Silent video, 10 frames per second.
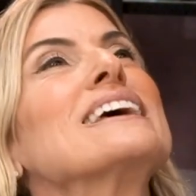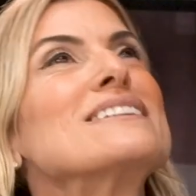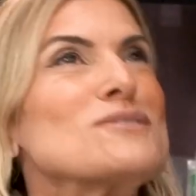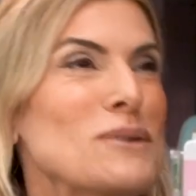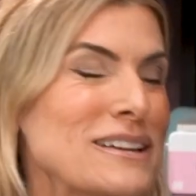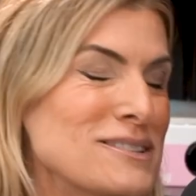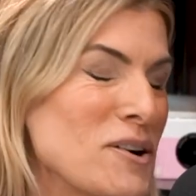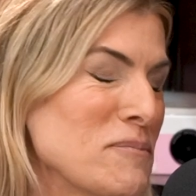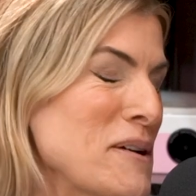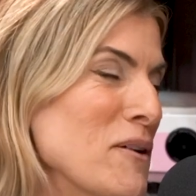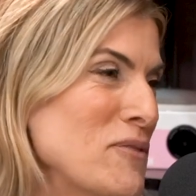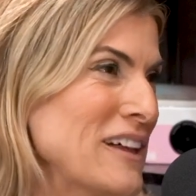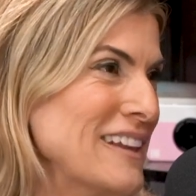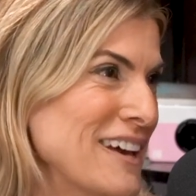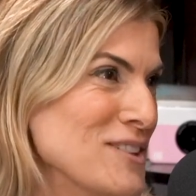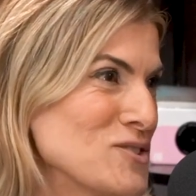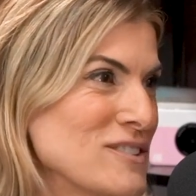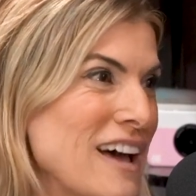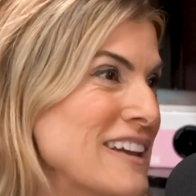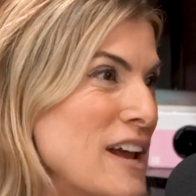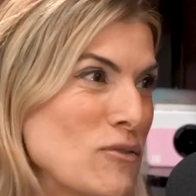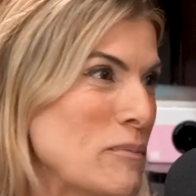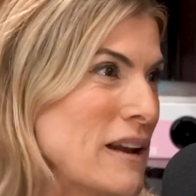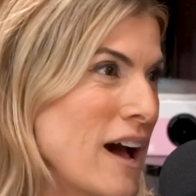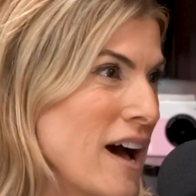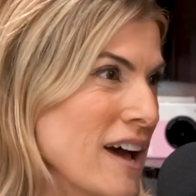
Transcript: So he had to talk me off that ledge because I'd never been high